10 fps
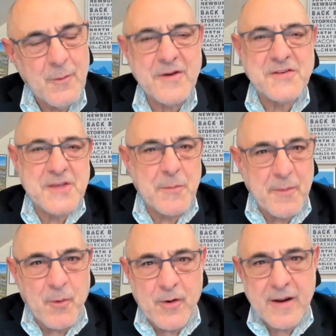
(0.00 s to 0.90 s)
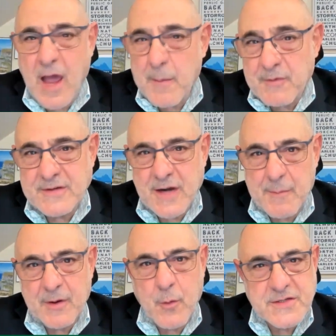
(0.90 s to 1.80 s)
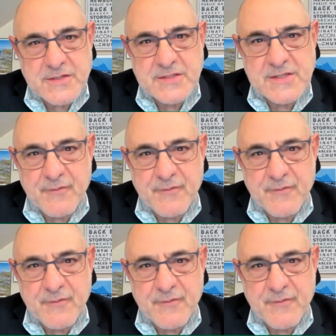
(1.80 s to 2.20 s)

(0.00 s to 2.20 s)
What are some of the more common retirement questions